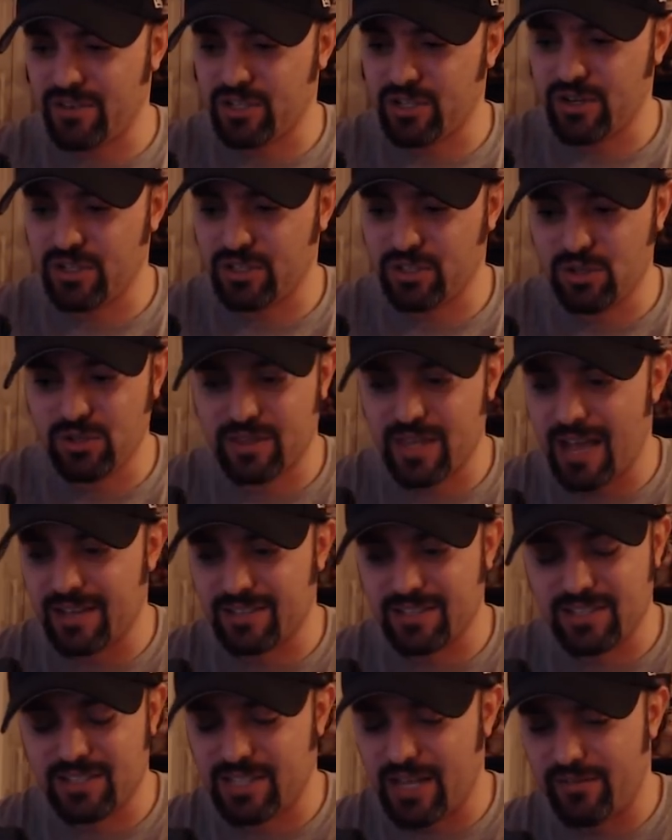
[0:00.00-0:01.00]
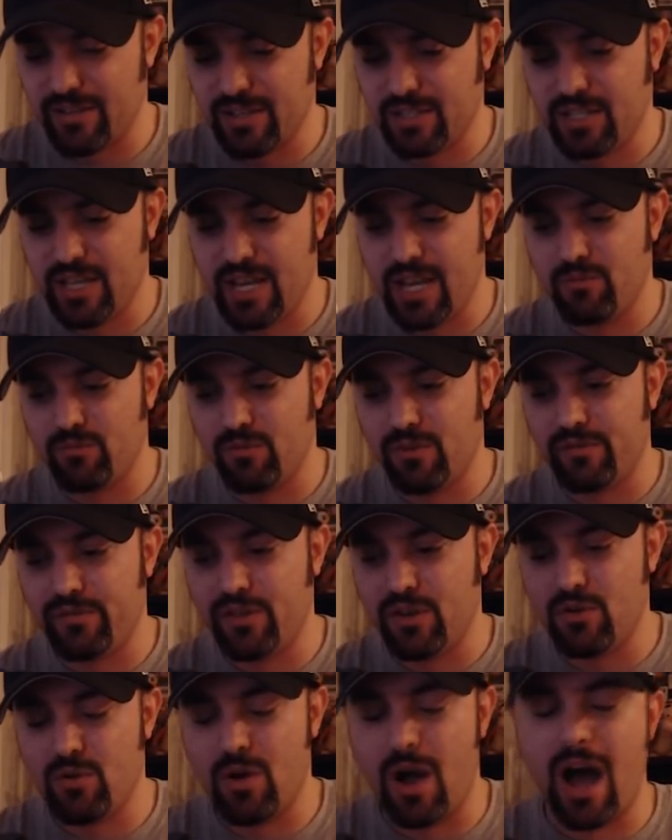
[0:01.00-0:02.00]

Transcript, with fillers: Series 2017 review.